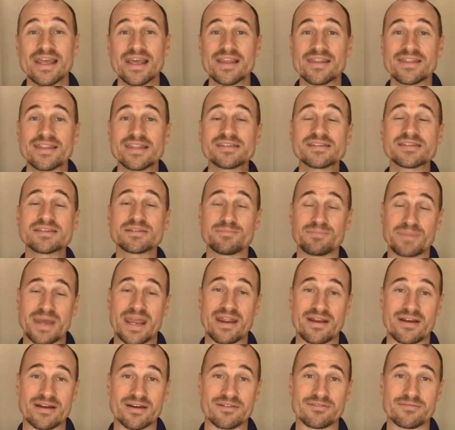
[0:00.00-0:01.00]
This is
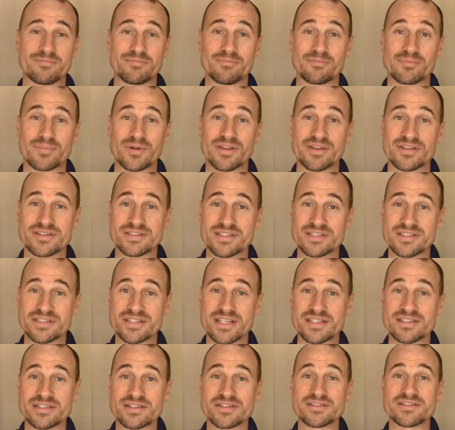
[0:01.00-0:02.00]
imperative, brothers and
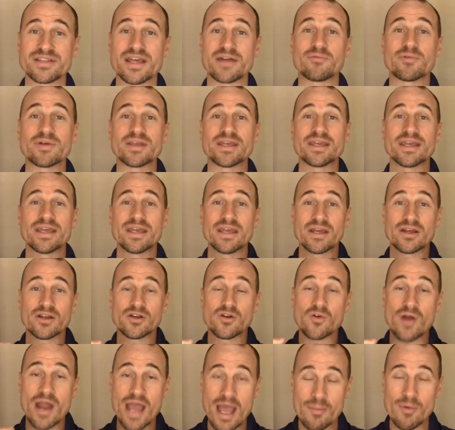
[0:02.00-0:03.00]
sisters, that we
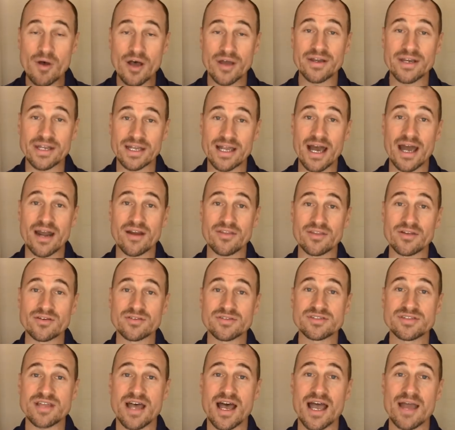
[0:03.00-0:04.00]
grab on to God in
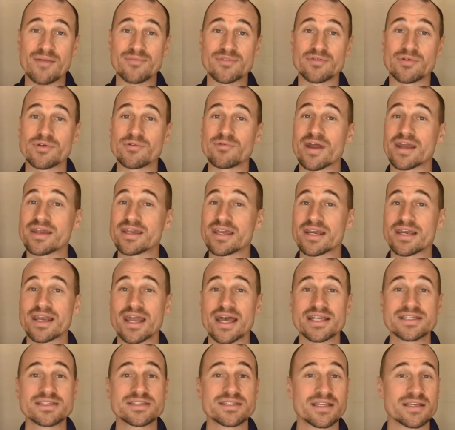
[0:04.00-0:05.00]
those times. We
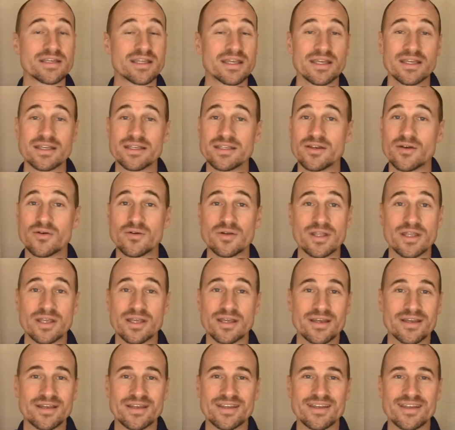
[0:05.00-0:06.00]
recognize that, you know,
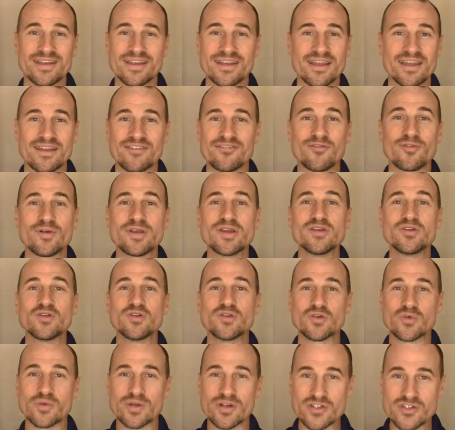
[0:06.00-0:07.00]
if we knew
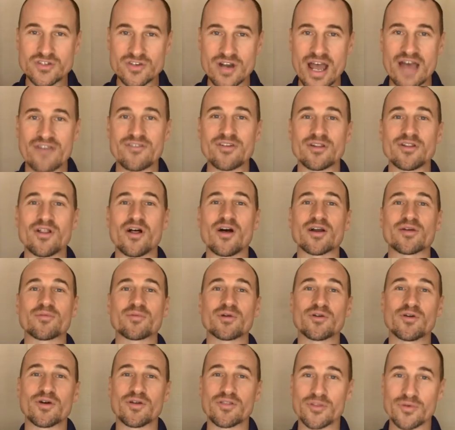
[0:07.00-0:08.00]
that we were driving along and
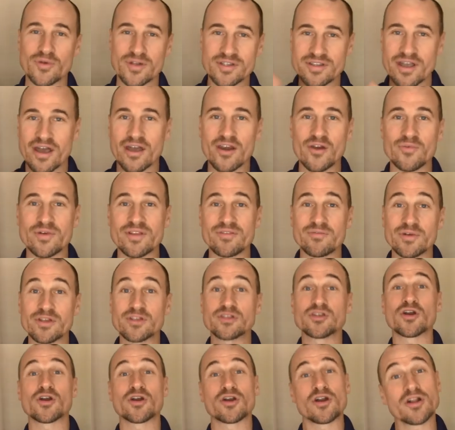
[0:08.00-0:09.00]
we're going through a tunnel, we'd
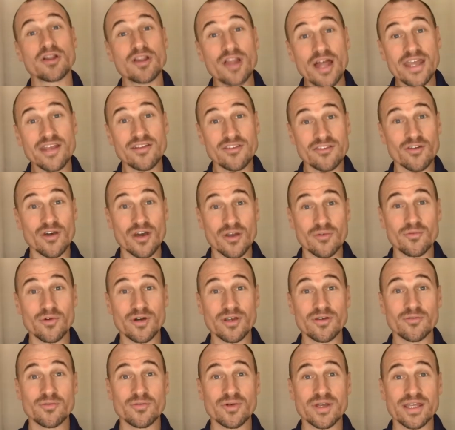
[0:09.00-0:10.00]
turn our lights on,
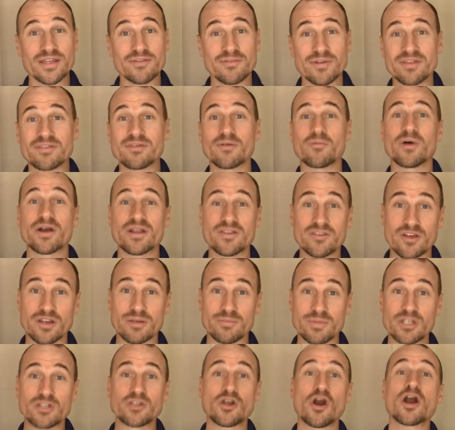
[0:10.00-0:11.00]
wouldn't we? We'd say, well, it's going
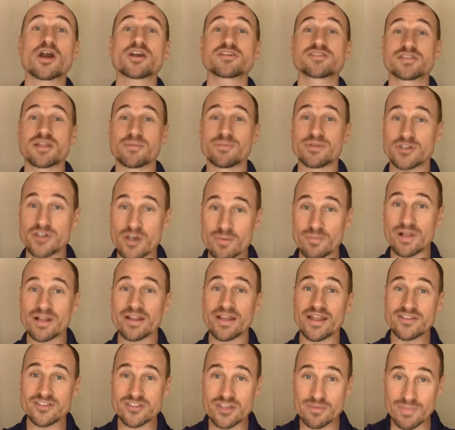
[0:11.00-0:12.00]
to be dark, so let me turn my
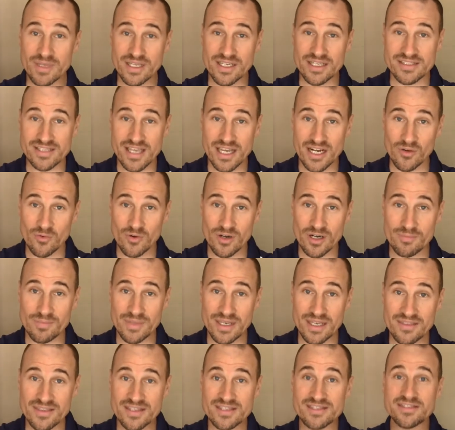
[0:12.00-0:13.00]
lights on because I don't want to
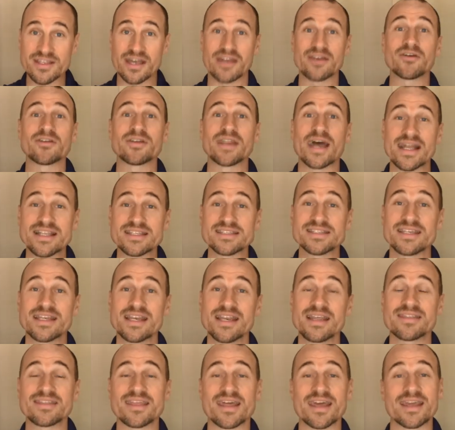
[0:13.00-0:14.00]
be in this tunnel and not see
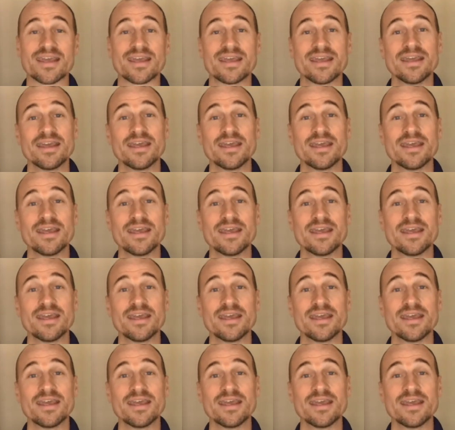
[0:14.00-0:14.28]
anything.